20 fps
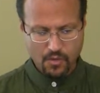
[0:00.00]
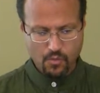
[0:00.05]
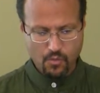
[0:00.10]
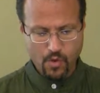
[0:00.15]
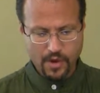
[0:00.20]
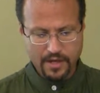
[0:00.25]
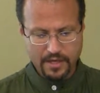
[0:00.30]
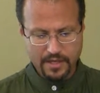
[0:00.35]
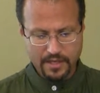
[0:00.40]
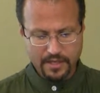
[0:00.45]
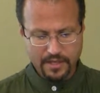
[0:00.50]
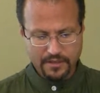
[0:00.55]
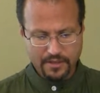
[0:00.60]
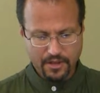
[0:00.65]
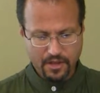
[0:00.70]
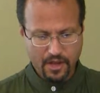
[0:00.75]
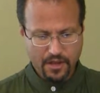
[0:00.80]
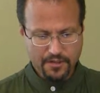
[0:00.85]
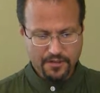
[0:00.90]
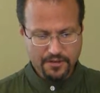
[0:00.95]
When
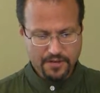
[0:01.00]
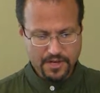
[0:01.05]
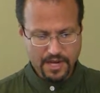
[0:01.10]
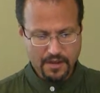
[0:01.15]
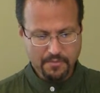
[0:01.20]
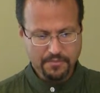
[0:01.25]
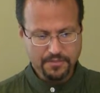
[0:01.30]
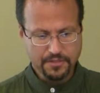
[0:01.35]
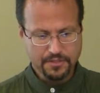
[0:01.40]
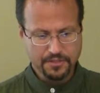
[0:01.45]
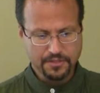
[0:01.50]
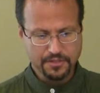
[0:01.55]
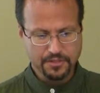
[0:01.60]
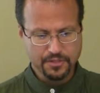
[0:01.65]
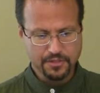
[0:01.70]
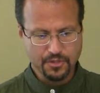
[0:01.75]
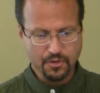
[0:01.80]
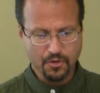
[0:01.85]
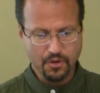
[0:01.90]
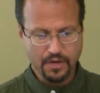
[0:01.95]
the author comes to the
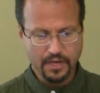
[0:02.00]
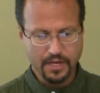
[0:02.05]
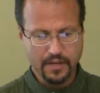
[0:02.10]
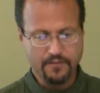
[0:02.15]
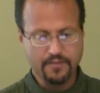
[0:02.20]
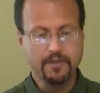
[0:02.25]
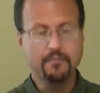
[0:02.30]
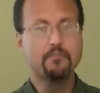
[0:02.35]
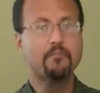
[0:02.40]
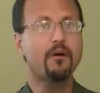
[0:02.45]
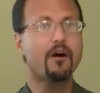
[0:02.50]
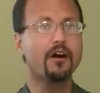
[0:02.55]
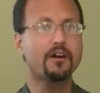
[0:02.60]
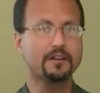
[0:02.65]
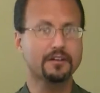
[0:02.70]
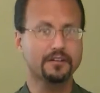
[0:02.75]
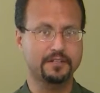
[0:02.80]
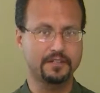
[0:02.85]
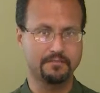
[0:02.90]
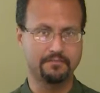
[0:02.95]
story of the
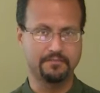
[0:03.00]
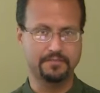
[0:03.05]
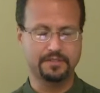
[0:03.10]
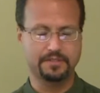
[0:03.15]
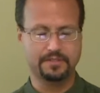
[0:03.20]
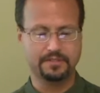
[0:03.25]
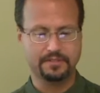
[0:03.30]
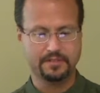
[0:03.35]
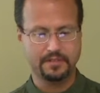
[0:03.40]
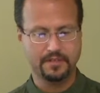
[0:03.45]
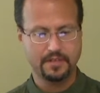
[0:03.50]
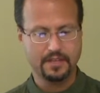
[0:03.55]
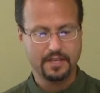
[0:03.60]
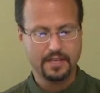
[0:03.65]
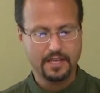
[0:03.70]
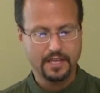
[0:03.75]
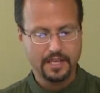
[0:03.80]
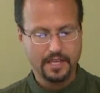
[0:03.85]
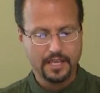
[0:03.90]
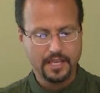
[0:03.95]
martyrdoms,
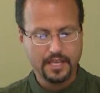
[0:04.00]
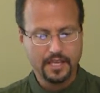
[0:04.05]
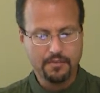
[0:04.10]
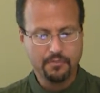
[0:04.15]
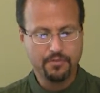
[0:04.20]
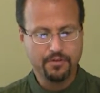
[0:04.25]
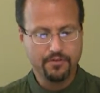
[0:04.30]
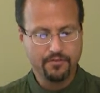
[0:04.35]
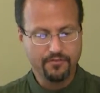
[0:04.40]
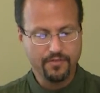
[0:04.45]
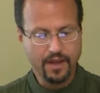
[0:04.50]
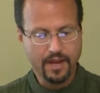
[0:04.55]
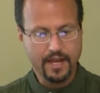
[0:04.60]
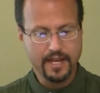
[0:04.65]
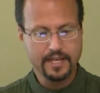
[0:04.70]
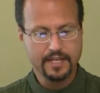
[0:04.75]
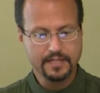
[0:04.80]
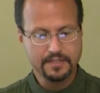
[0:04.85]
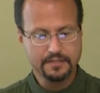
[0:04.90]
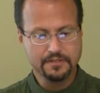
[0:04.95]
he
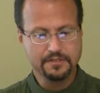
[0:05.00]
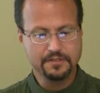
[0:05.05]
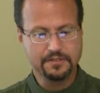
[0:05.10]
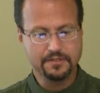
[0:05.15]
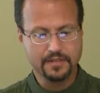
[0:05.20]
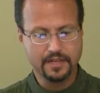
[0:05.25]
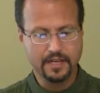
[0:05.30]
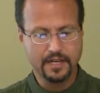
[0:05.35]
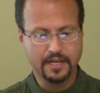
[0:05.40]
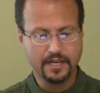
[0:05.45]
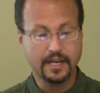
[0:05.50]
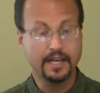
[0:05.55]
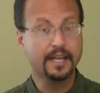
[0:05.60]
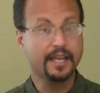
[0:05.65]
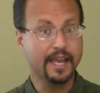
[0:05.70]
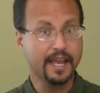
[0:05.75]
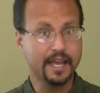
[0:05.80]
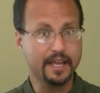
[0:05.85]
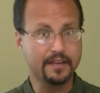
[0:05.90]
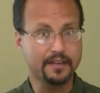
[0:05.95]
provides,
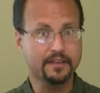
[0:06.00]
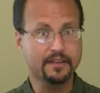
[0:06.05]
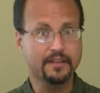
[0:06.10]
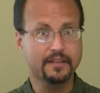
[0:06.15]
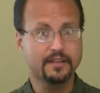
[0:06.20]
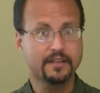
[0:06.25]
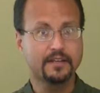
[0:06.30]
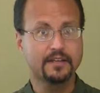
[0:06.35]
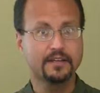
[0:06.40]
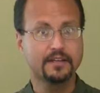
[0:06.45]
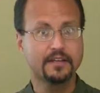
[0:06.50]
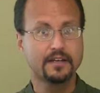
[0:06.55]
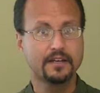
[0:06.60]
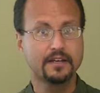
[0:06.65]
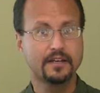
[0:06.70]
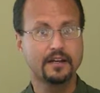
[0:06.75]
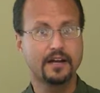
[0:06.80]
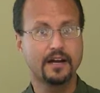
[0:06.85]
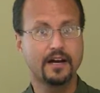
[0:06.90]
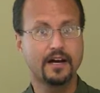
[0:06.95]
again,
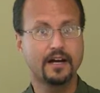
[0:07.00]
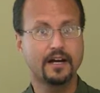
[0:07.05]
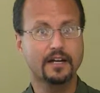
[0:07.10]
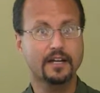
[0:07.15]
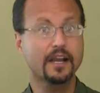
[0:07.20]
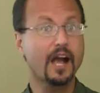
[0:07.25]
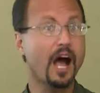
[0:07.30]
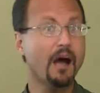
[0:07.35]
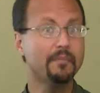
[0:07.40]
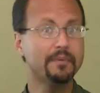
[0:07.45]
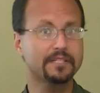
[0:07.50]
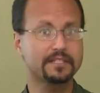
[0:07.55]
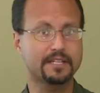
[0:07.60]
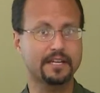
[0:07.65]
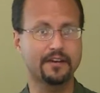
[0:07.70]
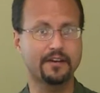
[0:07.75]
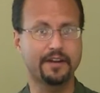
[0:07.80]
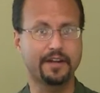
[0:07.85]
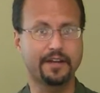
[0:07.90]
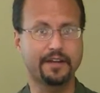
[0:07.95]

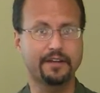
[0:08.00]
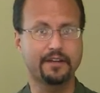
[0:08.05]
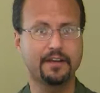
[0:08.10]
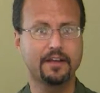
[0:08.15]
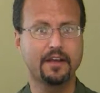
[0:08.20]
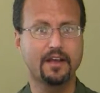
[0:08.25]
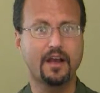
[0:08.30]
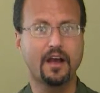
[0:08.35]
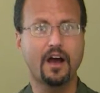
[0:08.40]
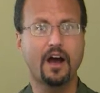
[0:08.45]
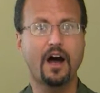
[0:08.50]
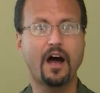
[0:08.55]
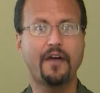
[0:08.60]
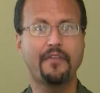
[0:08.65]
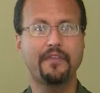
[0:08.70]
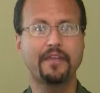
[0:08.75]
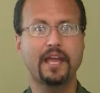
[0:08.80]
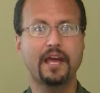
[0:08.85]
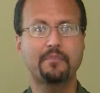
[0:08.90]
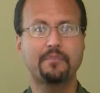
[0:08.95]
commentary
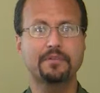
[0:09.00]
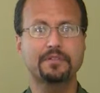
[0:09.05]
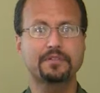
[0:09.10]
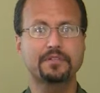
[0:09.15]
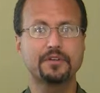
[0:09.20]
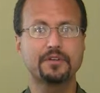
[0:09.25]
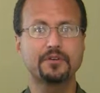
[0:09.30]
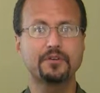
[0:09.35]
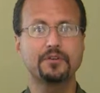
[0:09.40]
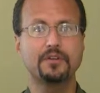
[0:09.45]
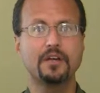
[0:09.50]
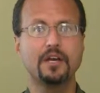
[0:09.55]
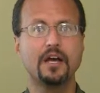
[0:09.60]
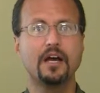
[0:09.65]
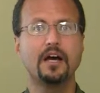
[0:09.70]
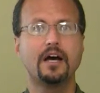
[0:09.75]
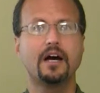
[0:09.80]
on the episode,